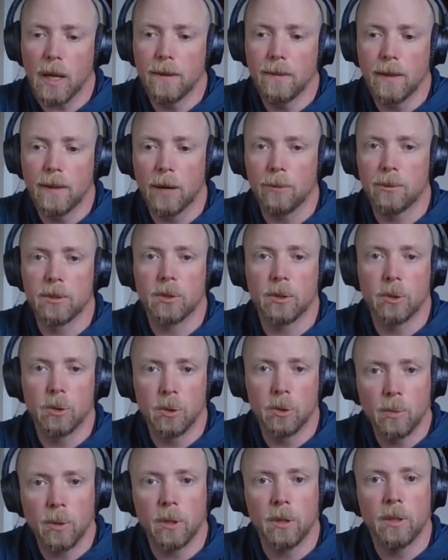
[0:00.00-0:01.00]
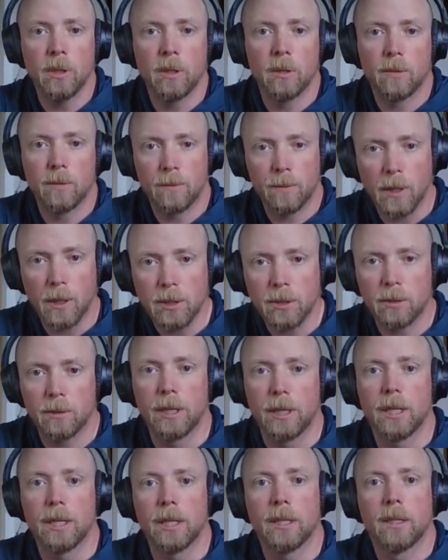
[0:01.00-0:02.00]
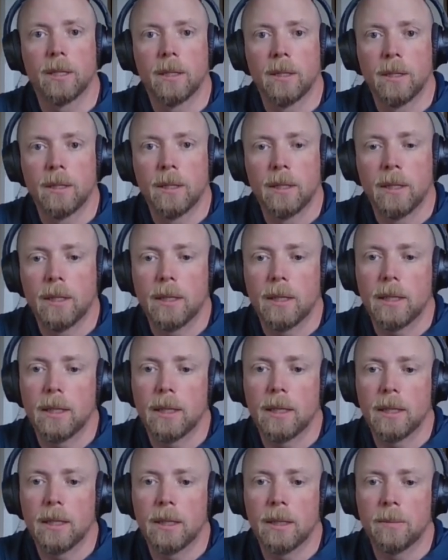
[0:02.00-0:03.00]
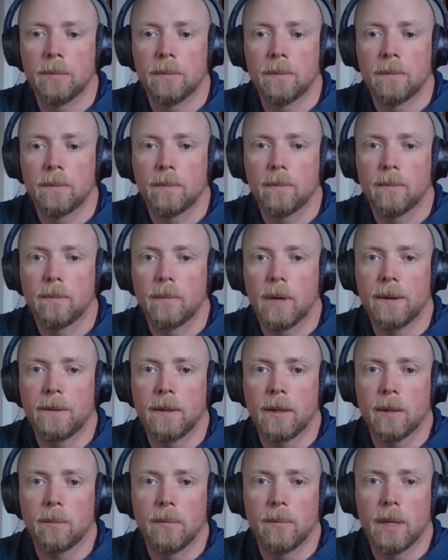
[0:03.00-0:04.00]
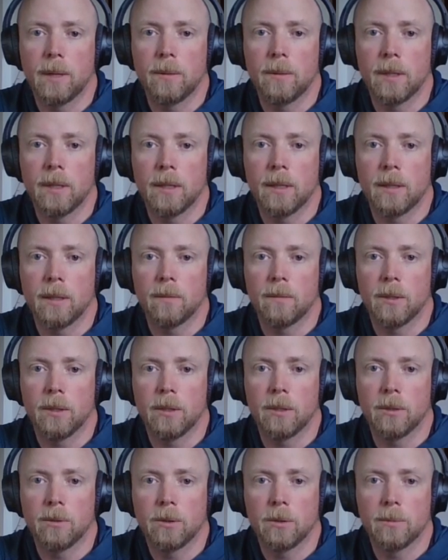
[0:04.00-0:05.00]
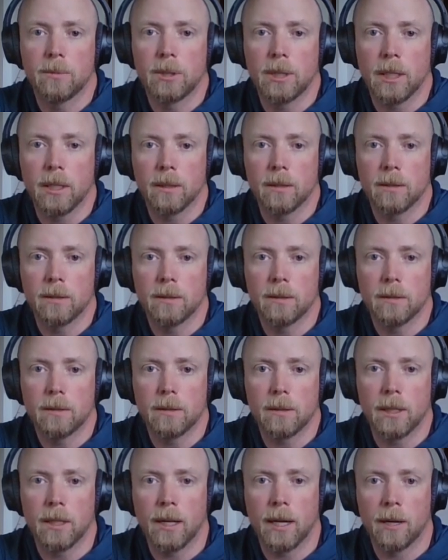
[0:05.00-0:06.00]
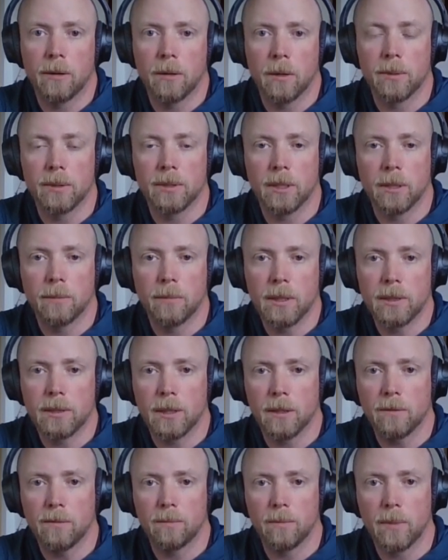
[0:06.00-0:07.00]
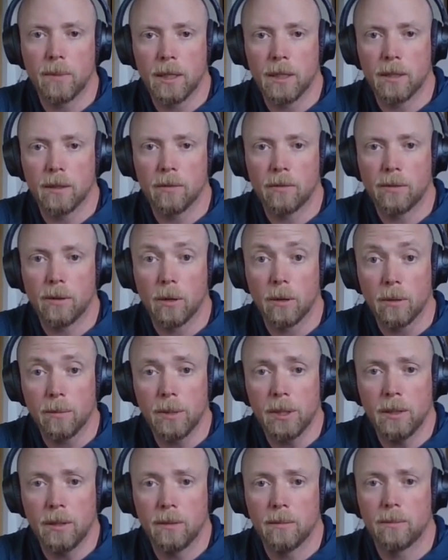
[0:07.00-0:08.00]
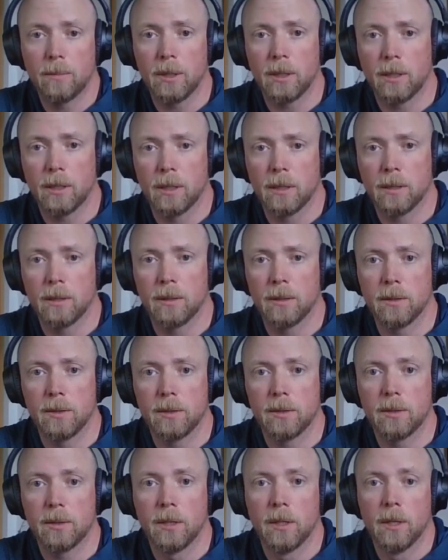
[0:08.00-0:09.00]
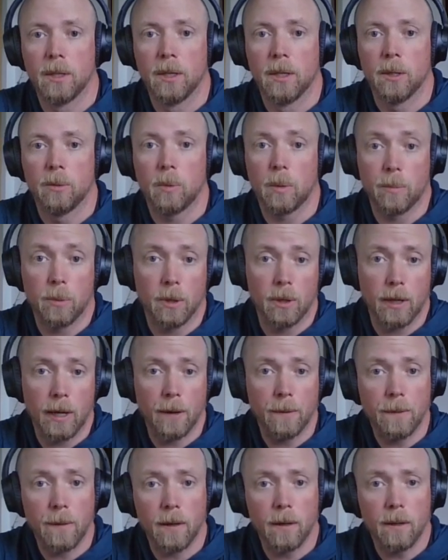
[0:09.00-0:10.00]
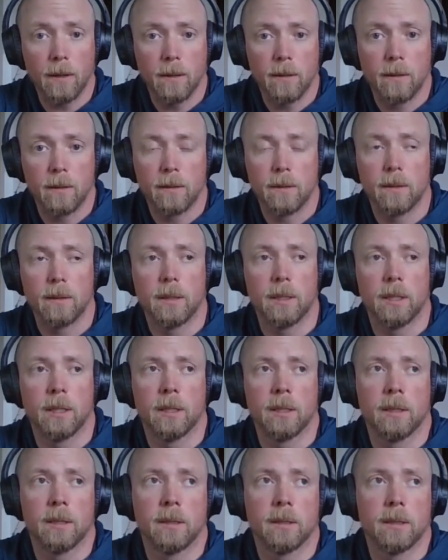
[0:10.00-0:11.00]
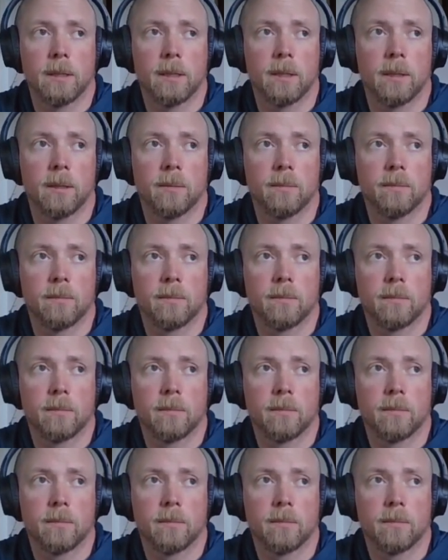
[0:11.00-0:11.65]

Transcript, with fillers: That was uber frustrating. Um, I think maybe the YouTube channel and how I presented myself may have hurt me because we put it out there and um,